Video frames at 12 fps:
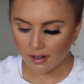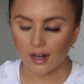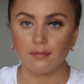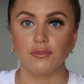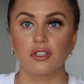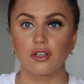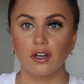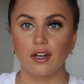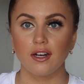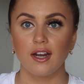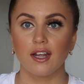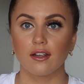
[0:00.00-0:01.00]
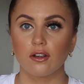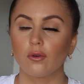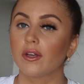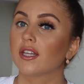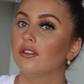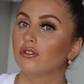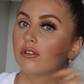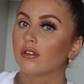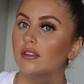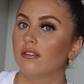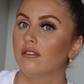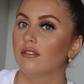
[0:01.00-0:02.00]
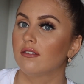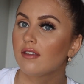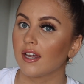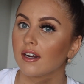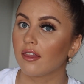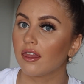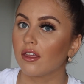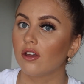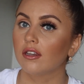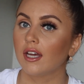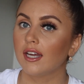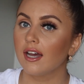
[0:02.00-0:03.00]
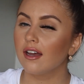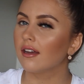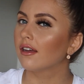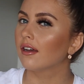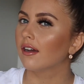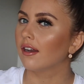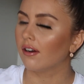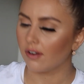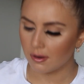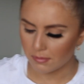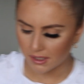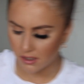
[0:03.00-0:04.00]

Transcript: I'm just gonna quickly do the second and third layer and I'll come back